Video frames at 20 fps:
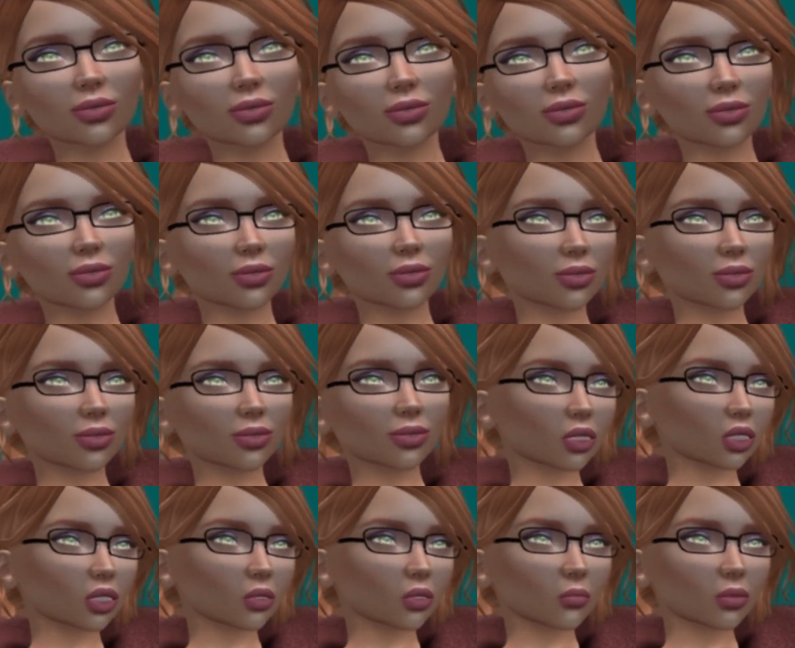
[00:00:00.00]
problems
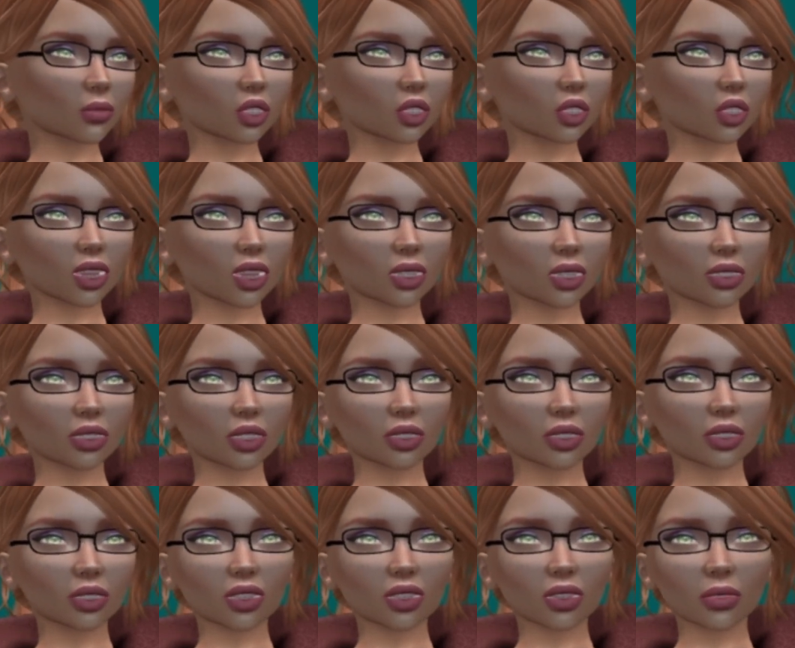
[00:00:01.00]
that started even
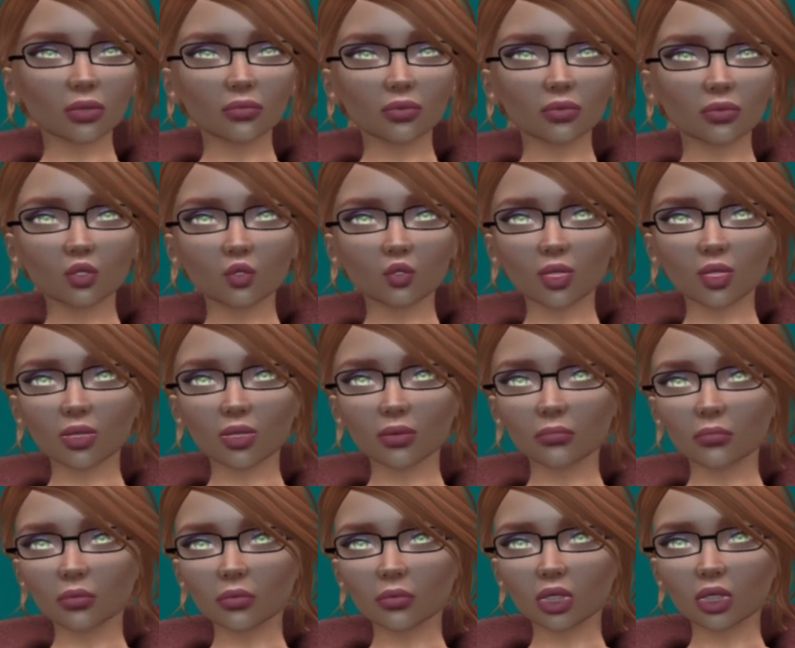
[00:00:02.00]
before my MS.
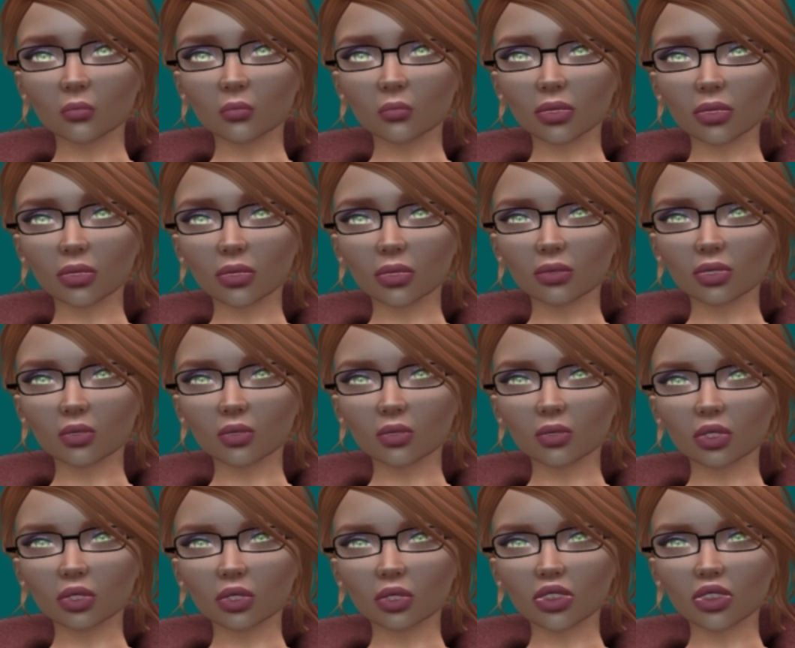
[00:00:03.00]
Because
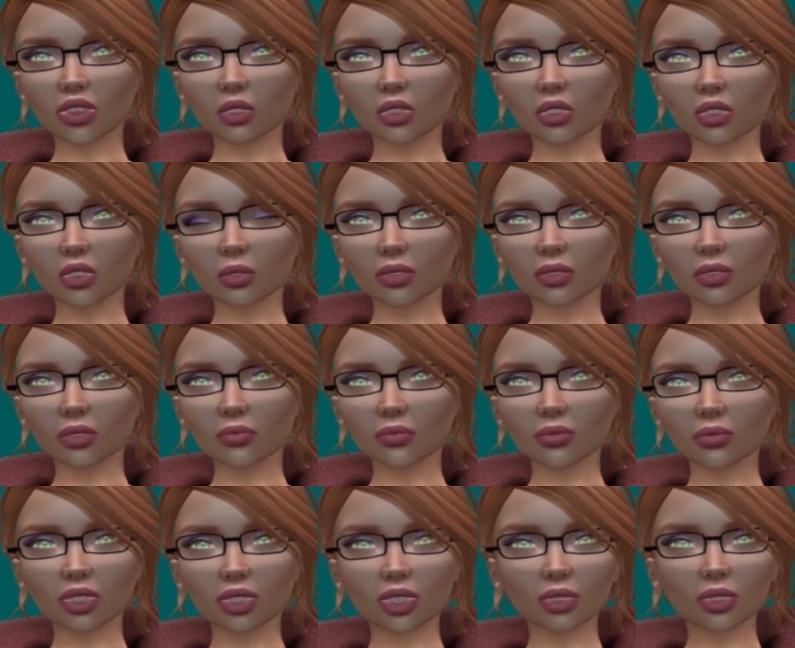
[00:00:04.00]
on top of
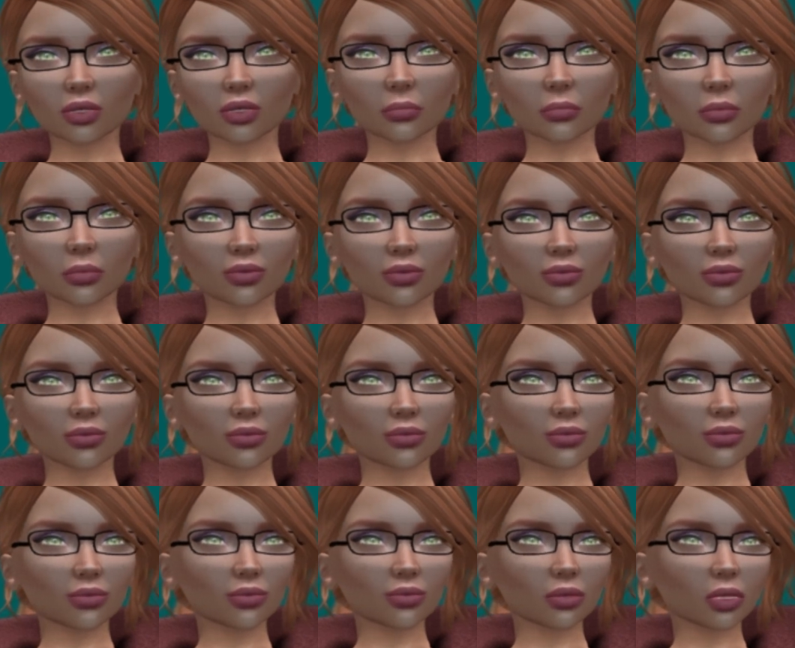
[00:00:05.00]
all of this
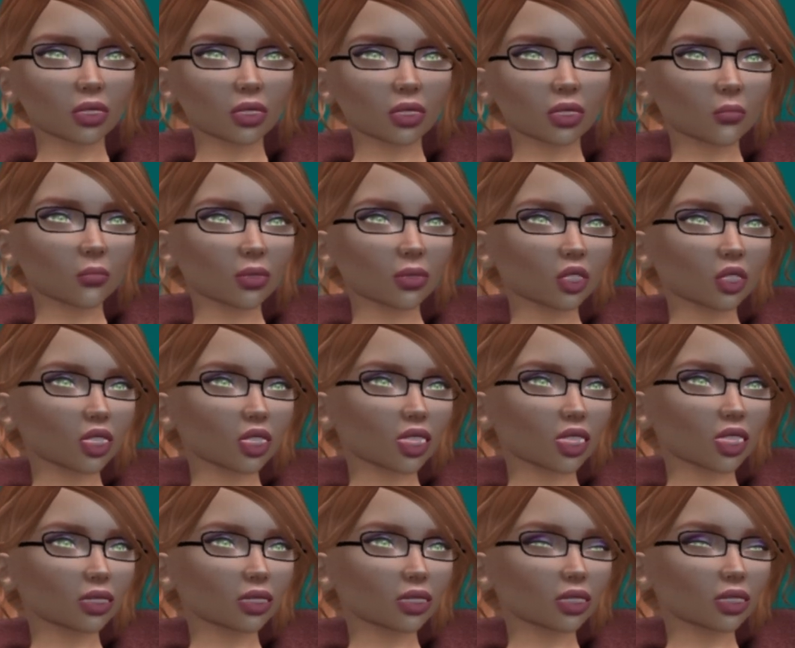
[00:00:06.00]
and all of this being
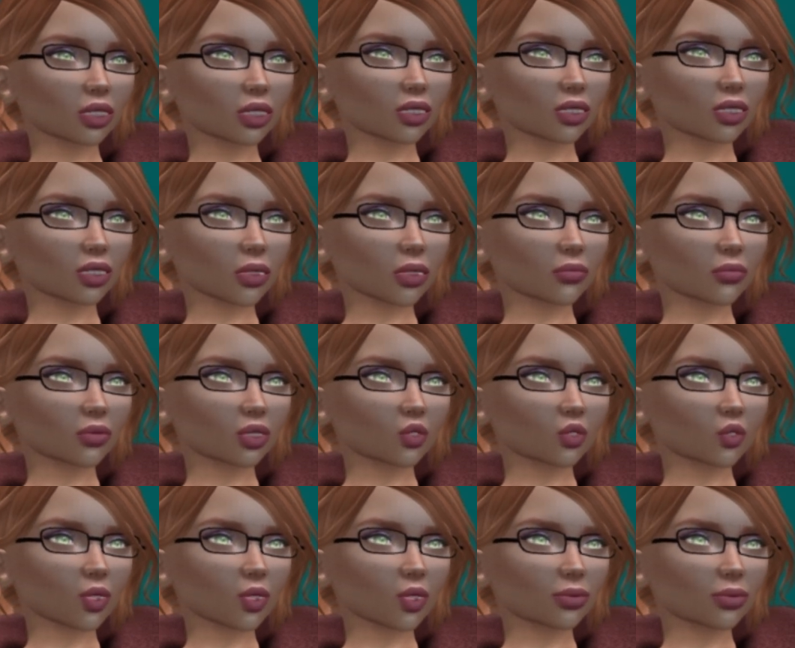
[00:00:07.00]
thrown at me,
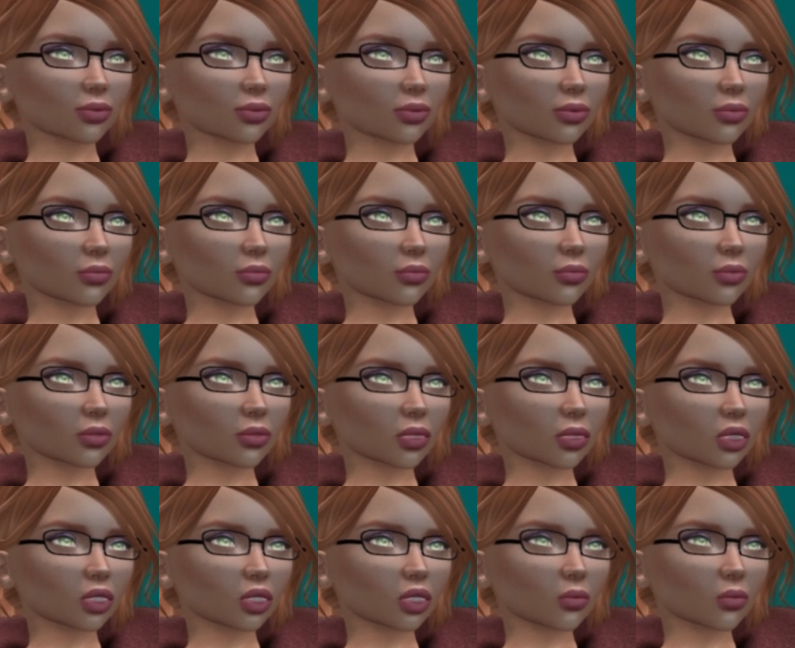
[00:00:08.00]
I have
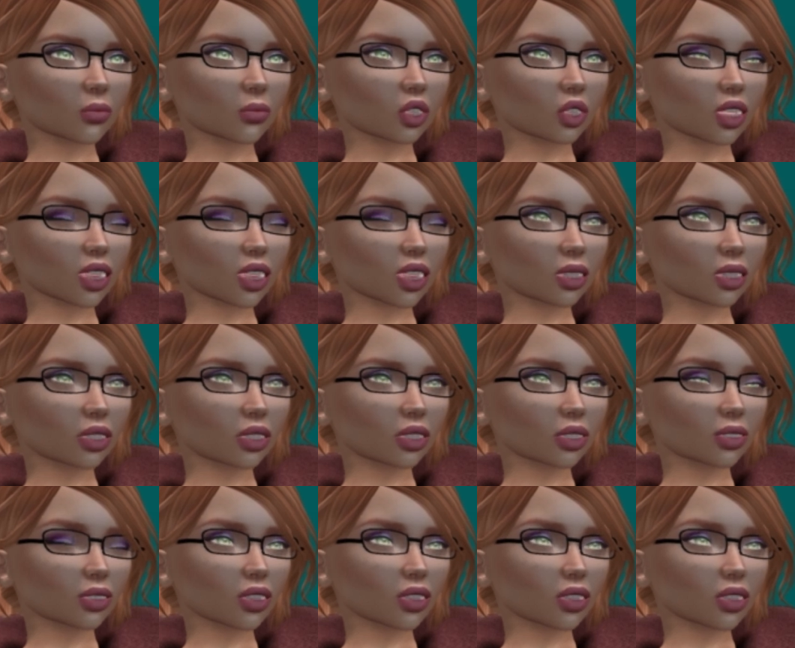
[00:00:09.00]
a
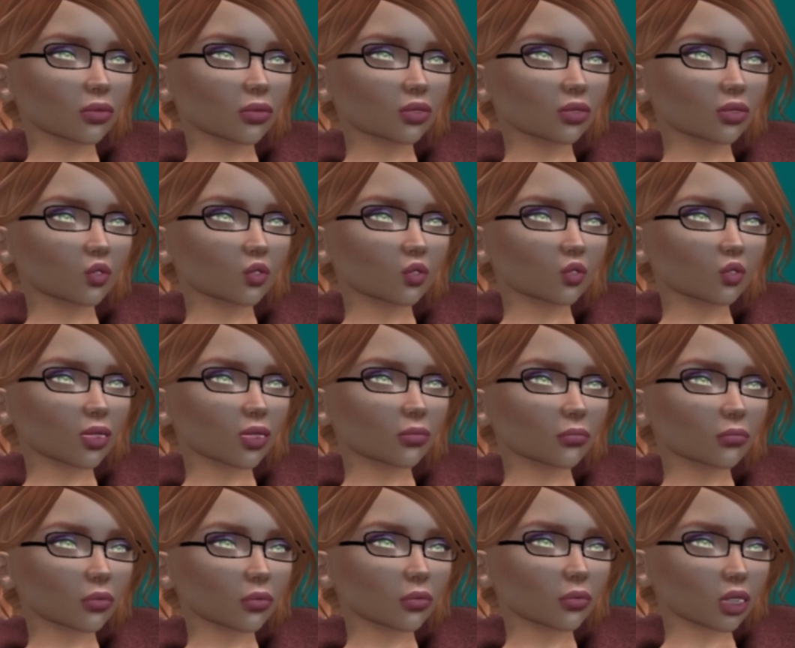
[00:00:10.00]
birth
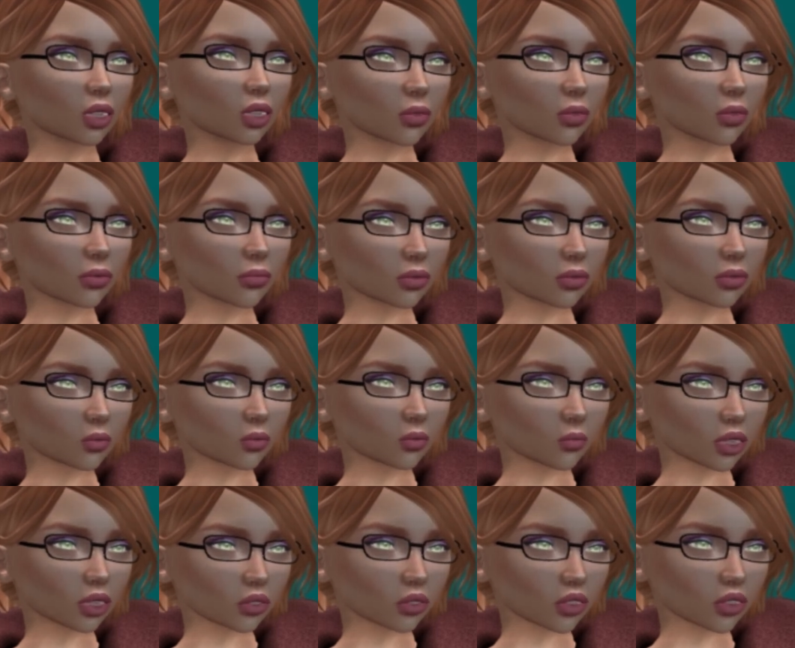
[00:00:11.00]
defect
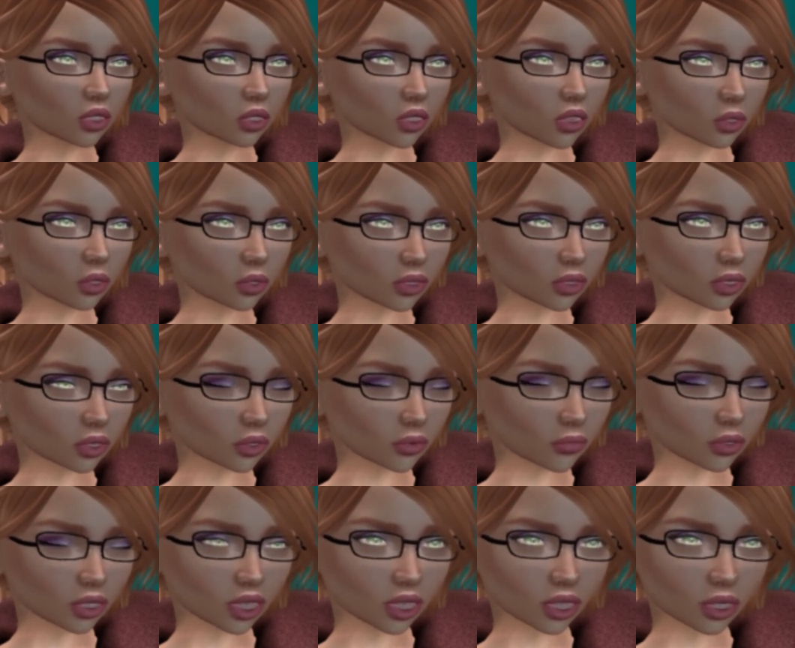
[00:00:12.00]
called a
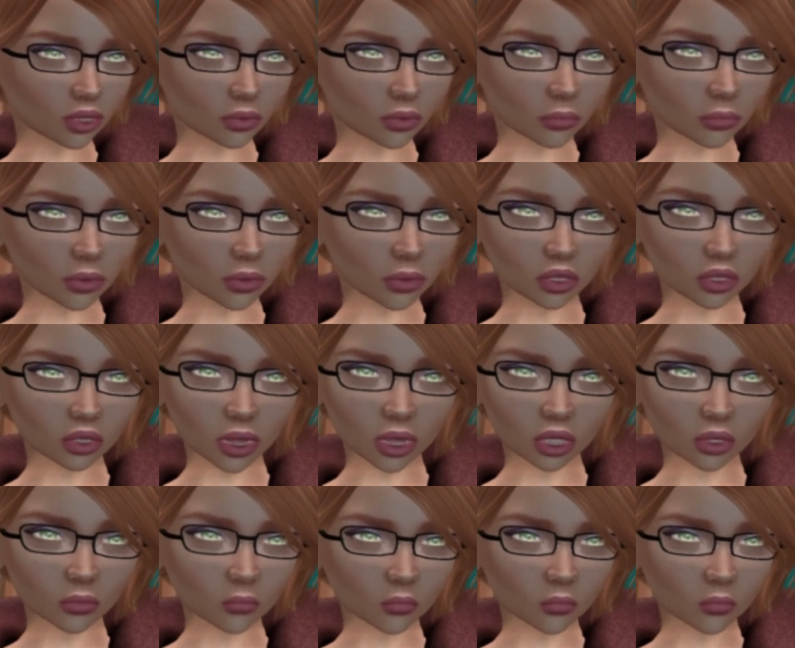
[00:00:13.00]
Chiari malformation.